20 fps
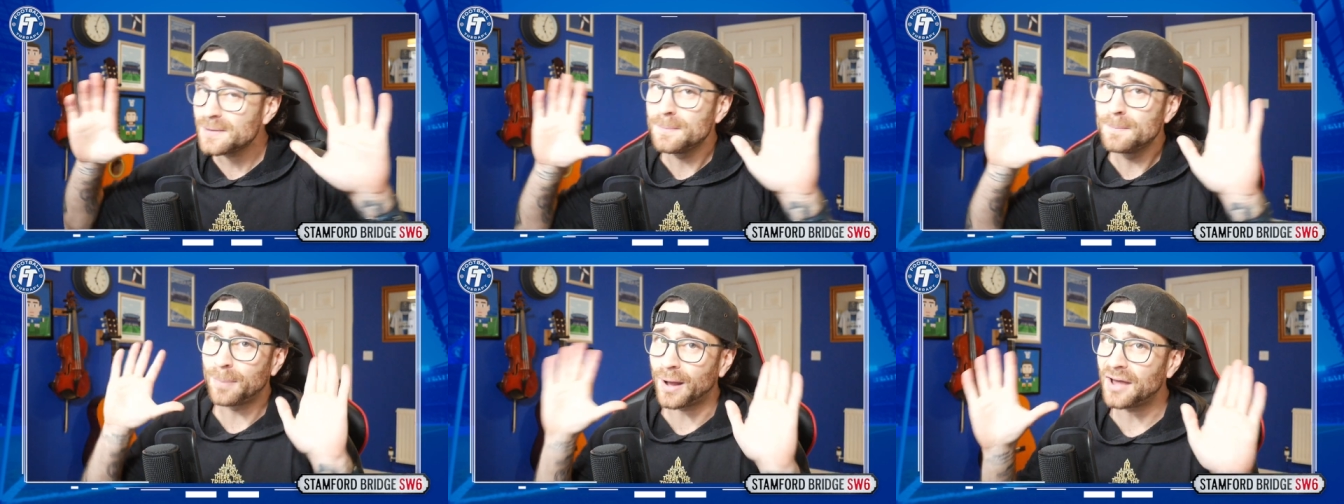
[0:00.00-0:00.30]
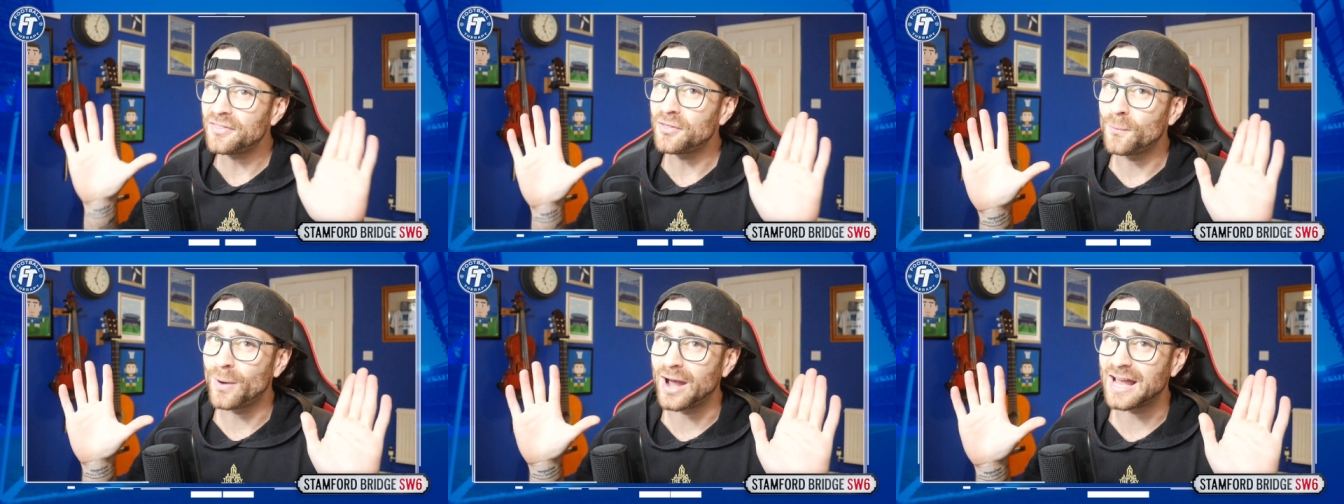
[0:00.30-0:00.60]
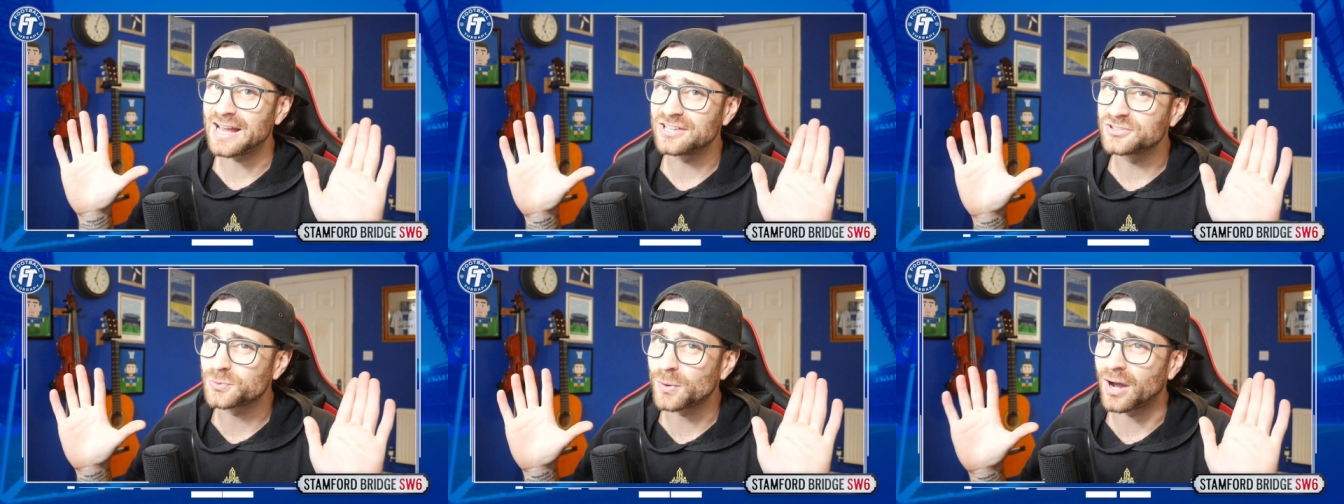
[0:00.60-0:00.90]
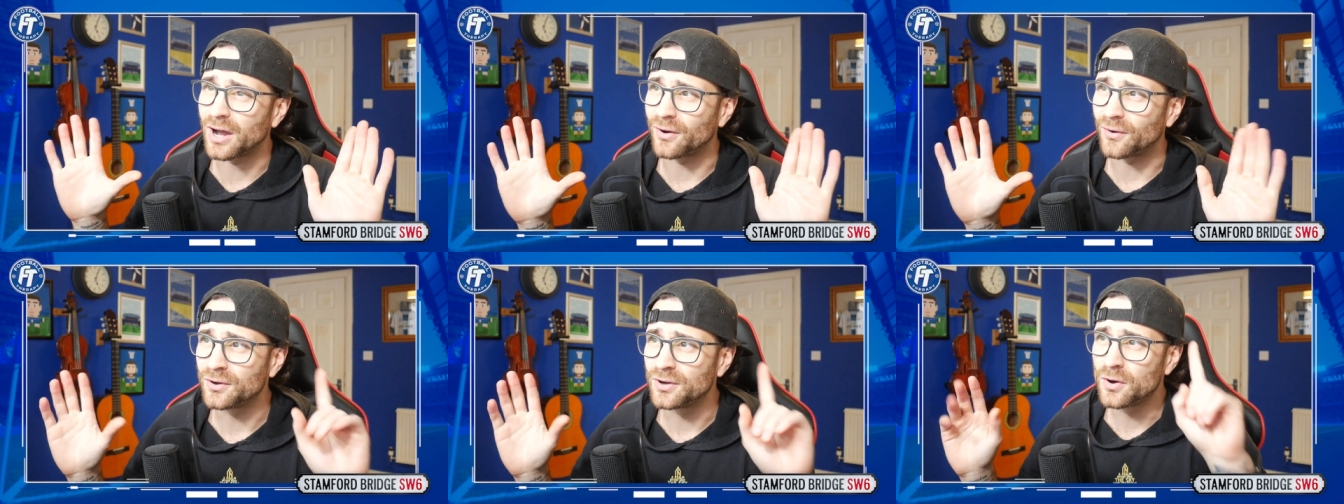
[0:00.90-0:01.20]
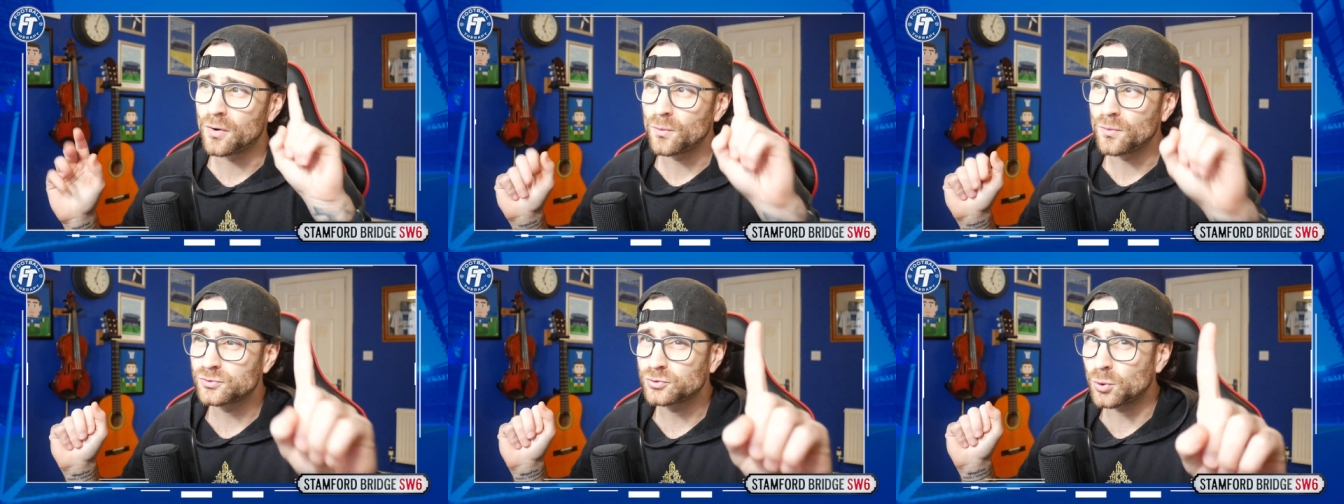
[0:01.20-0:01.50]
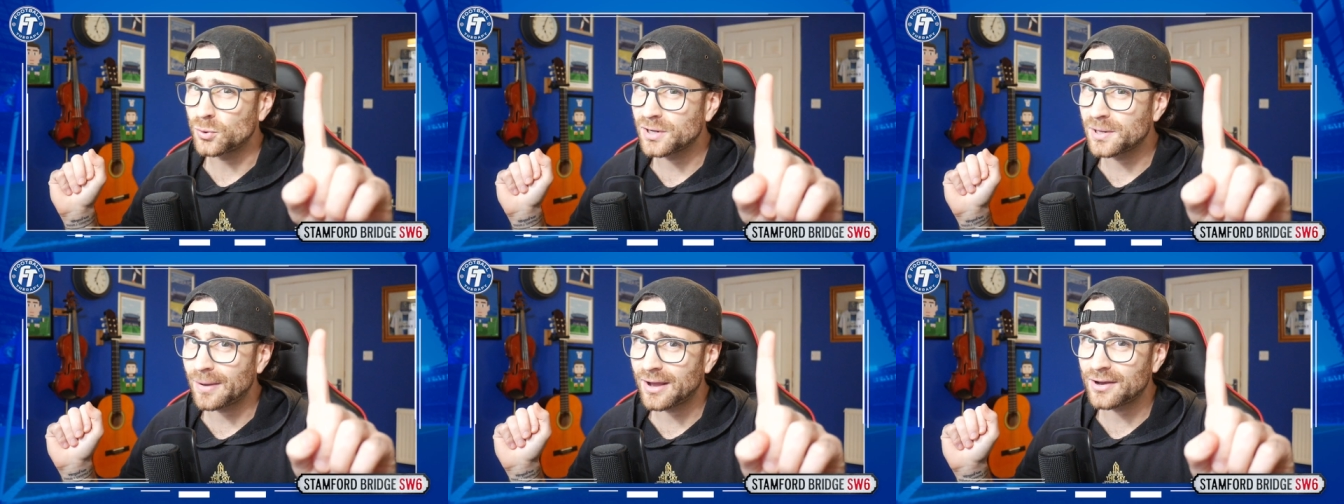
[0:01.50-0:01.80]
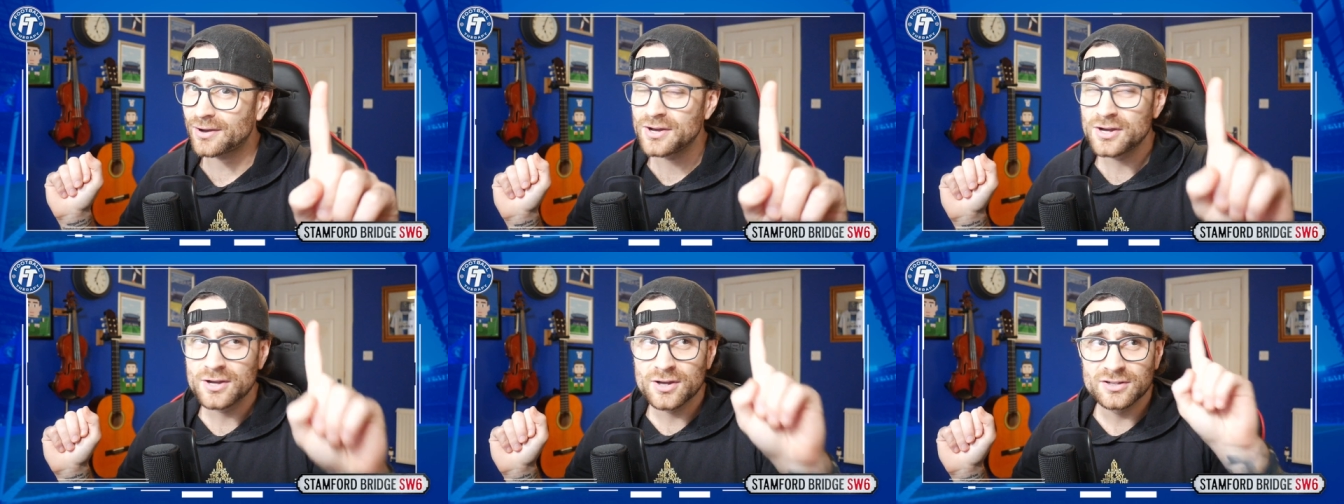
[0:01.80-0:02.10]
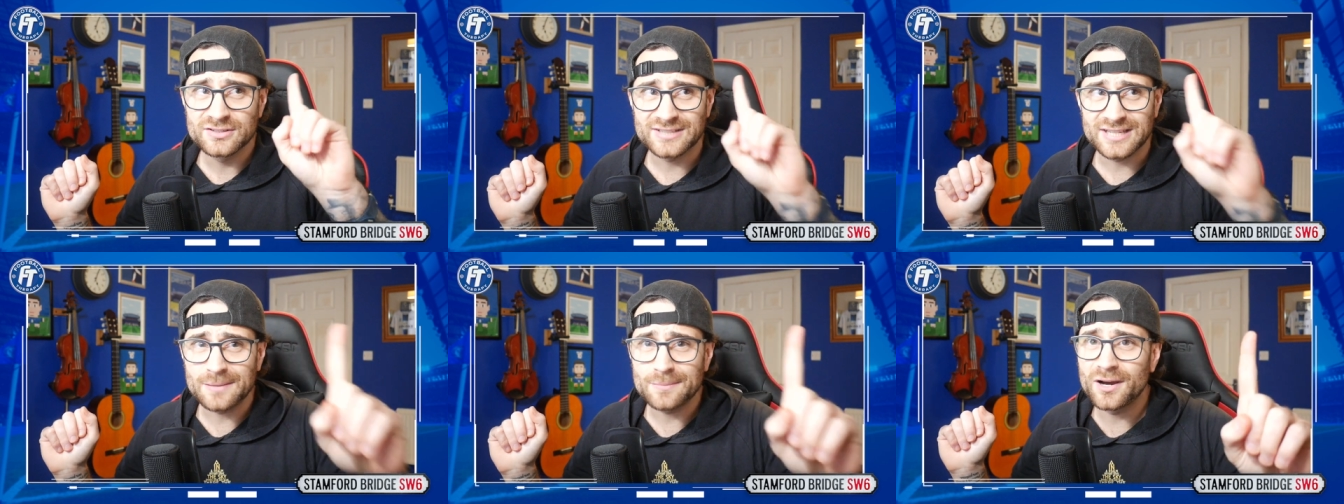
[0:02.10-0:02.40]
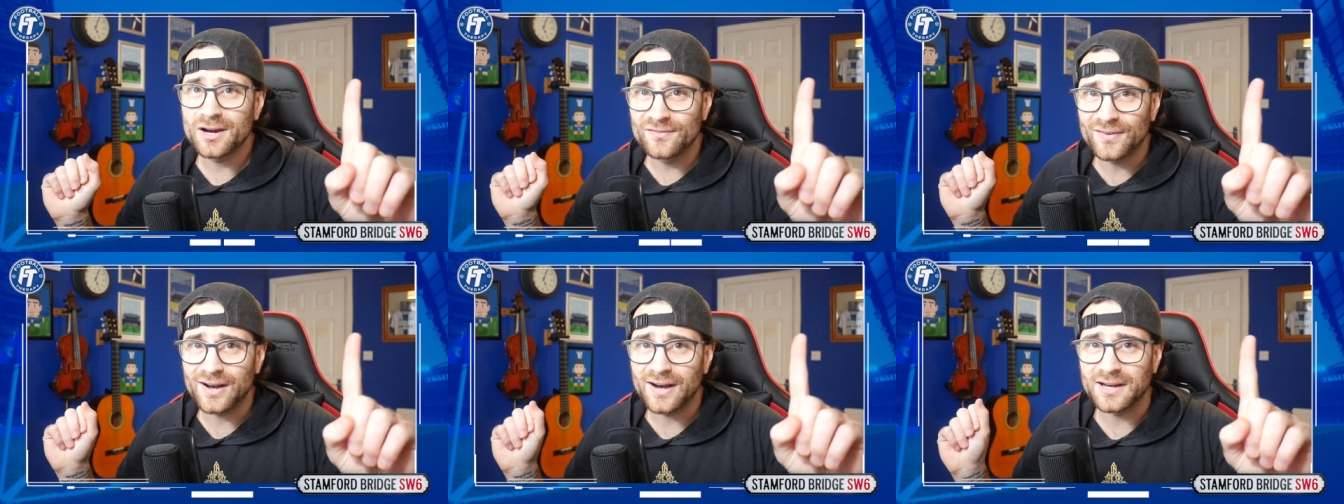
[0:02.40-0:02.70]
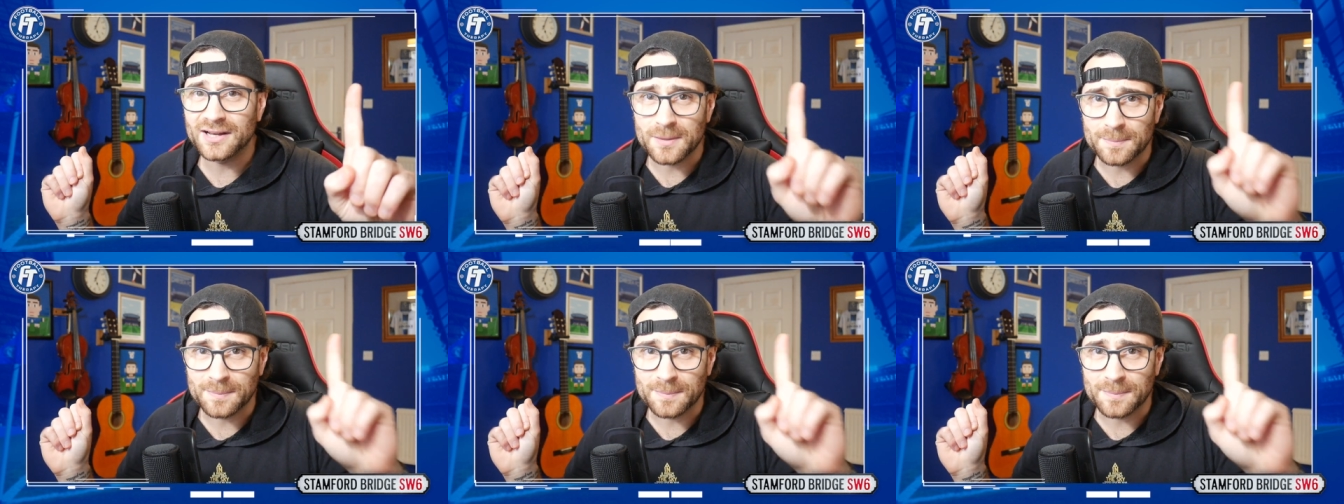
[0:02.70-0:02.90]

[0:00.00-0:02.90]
By the way, as well, talking about Timo Werner